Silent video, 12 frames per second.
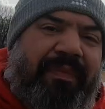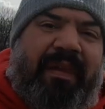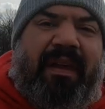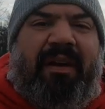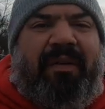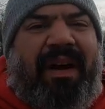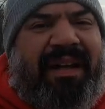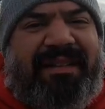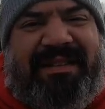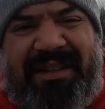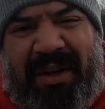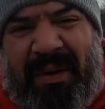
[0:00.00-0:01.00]
Alright,
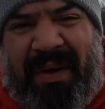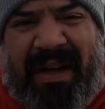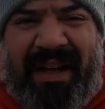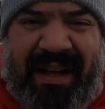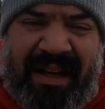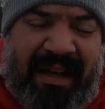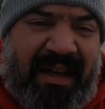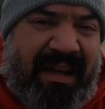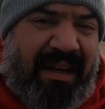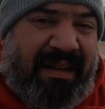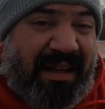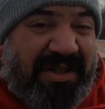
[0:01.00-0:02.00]
so
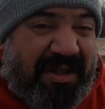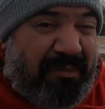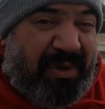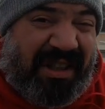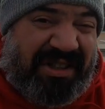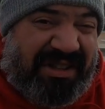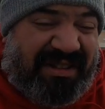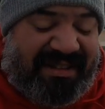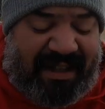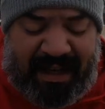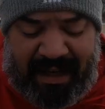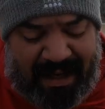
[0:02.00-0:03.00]
initial impressions,
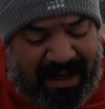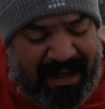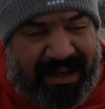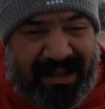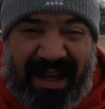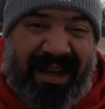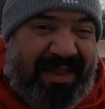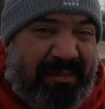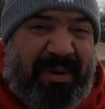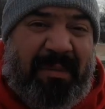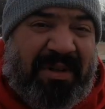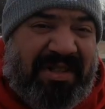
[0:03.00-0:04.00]
yeah, they're
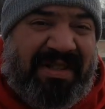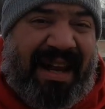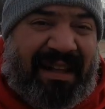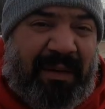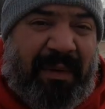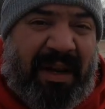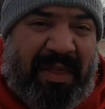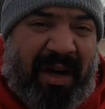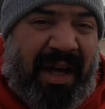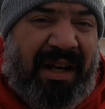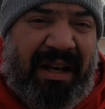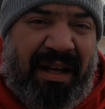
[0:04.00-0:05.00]
pretty much exactly what I
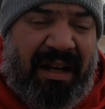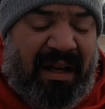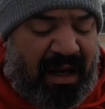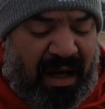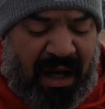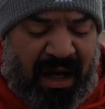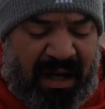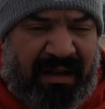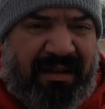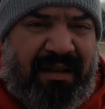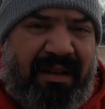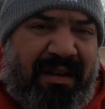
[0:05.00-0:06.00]
thought.
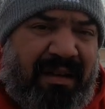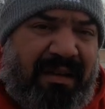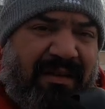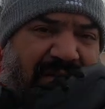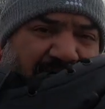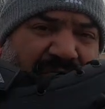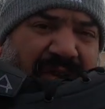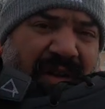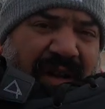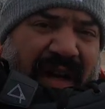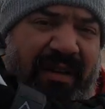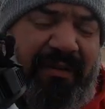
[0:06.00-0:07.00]
Strong
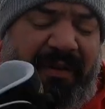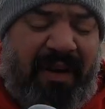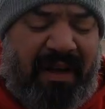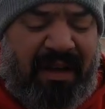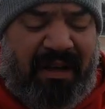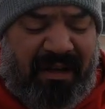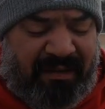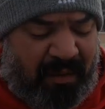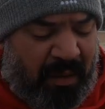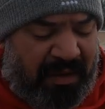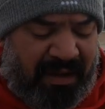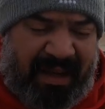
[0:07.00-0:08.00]
cuff is
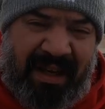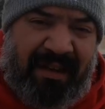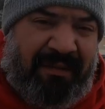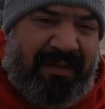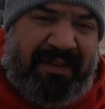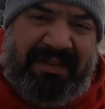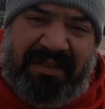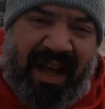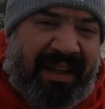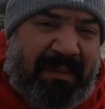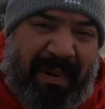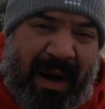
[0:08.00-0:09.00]
going to give
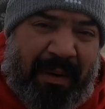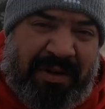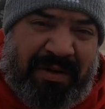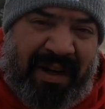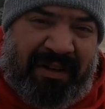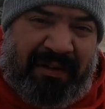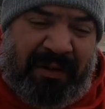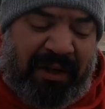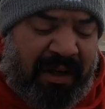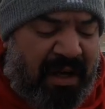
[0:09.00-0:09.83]
solid power transfer.